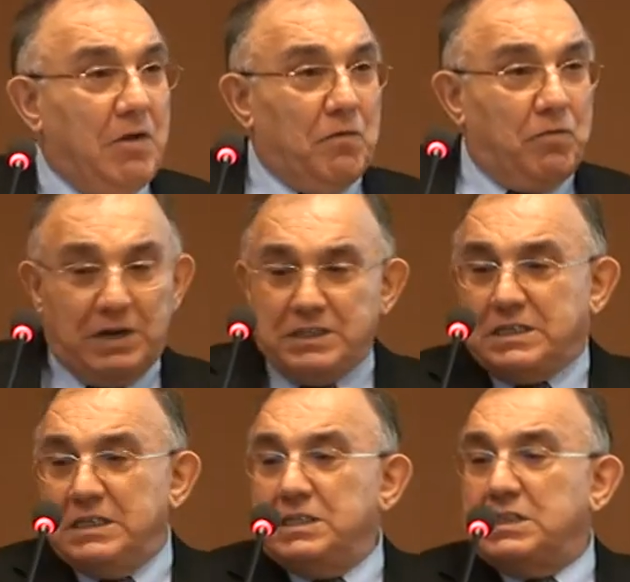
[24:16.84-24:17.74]
For
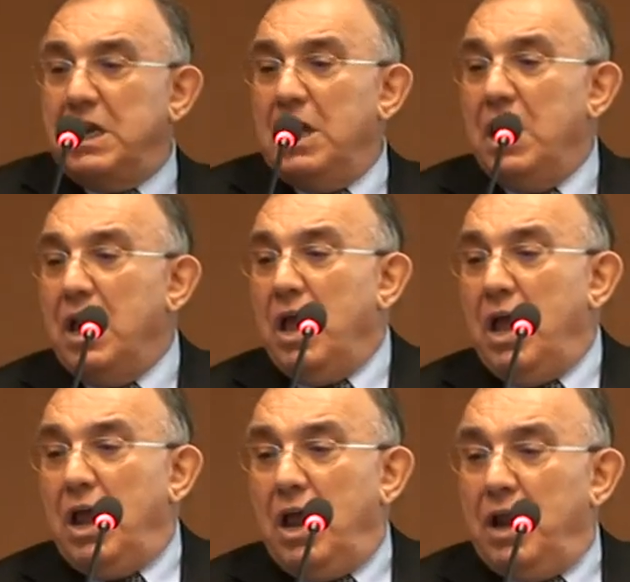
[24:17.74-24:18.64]
instance,
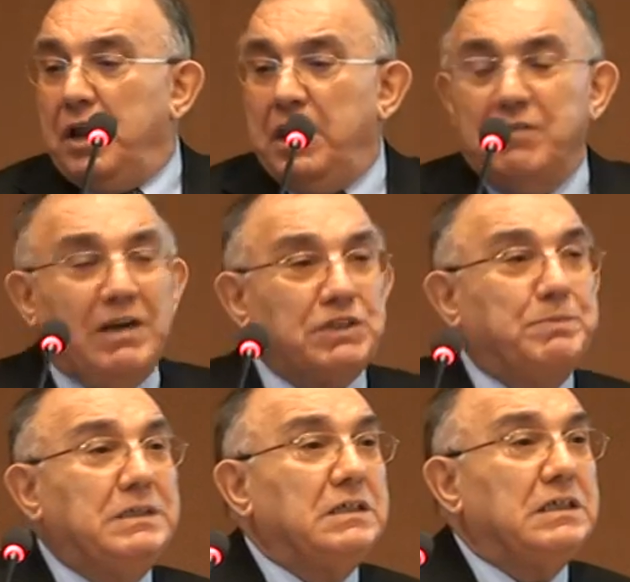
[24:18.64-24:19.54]
the
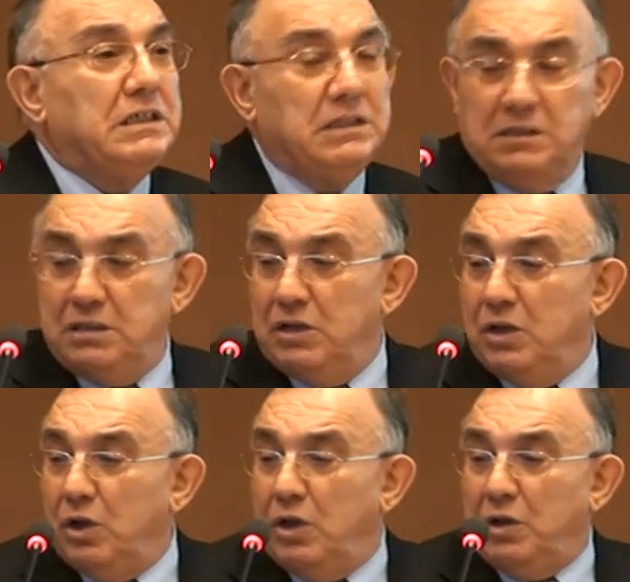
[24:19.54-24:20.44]
investment in
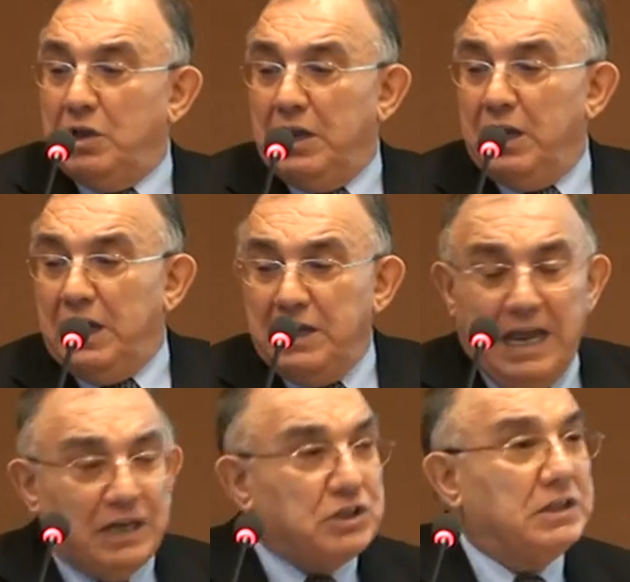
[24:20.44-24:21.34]

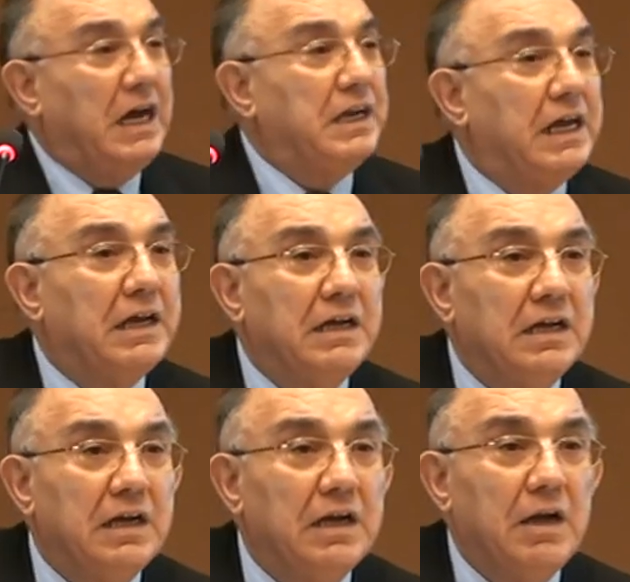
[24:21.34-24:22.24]
index trading
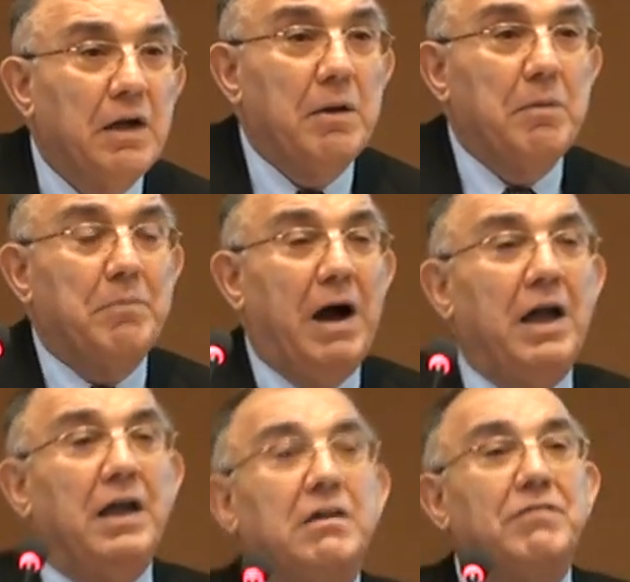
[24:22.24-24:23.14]
by
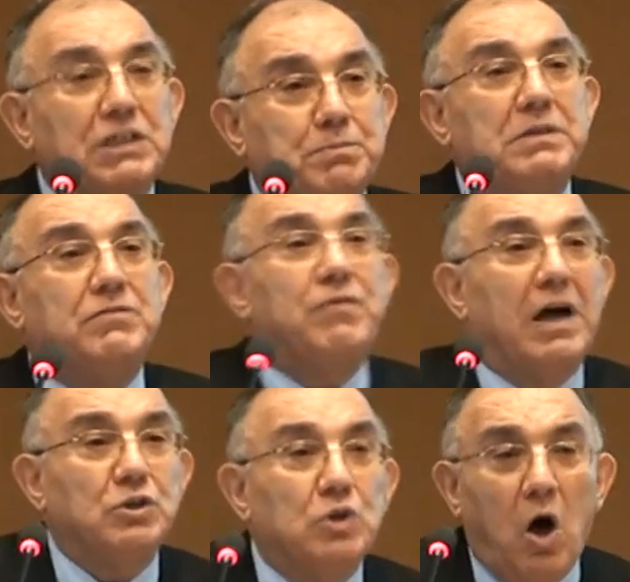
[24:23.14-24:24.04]
investment
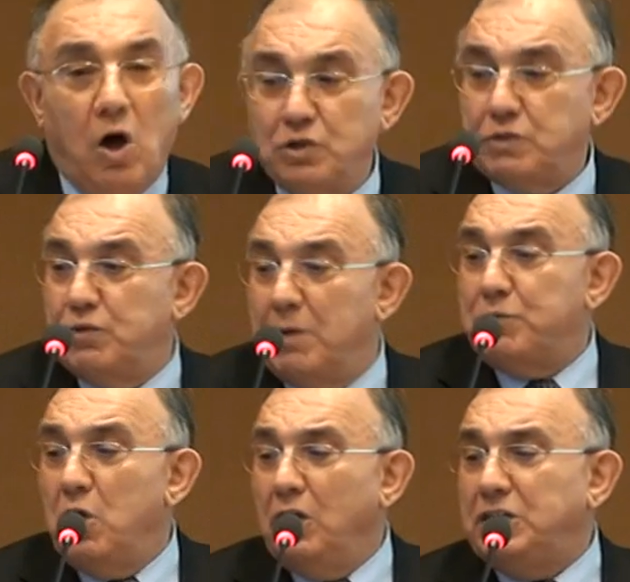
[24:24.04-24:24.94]
fund rose from
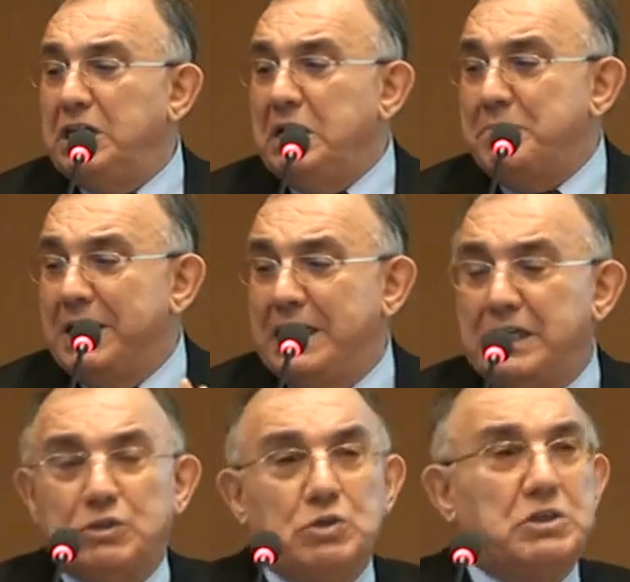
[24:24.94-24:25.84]
13
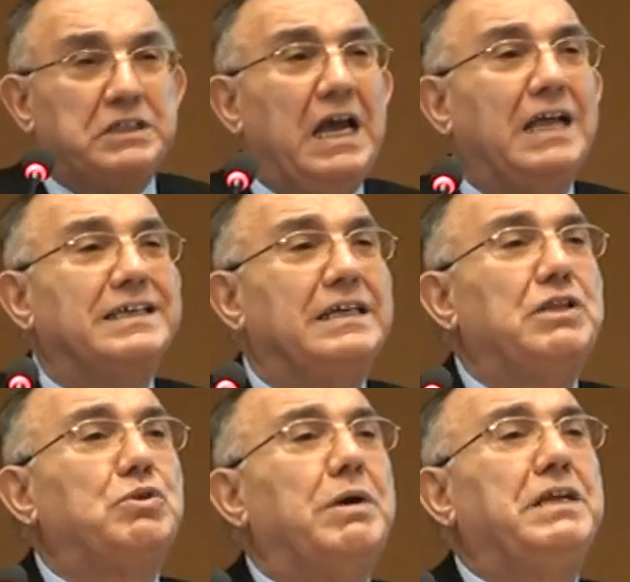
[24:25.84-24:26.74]
billion to
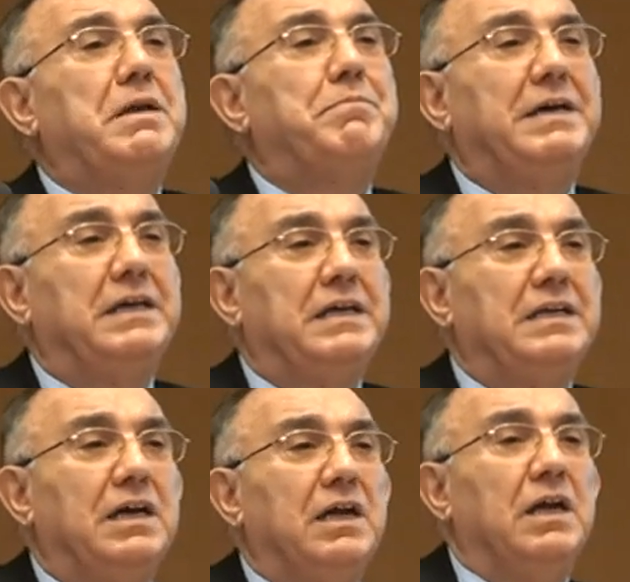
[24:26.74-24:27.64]
320 billion
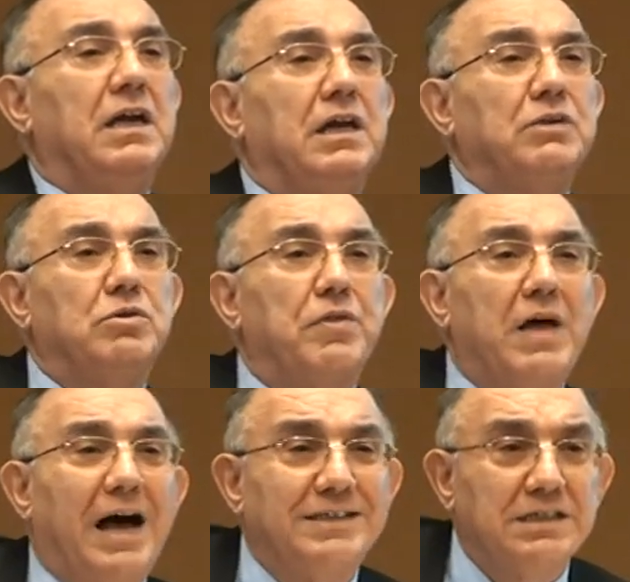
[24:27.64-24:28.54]
in
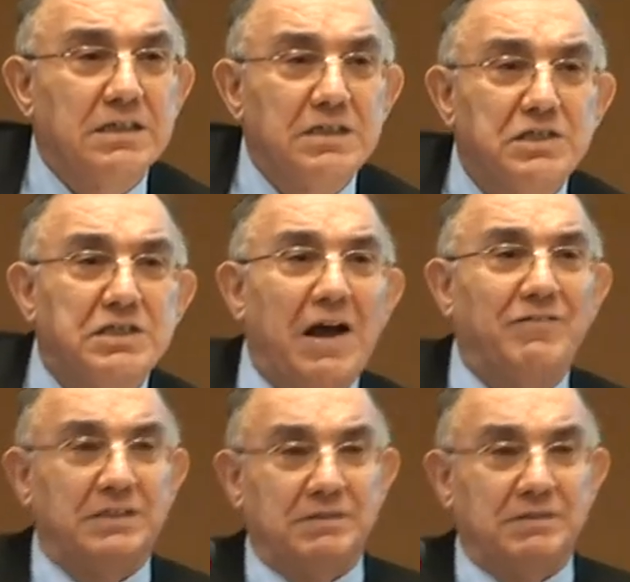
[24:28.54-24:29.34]
2007.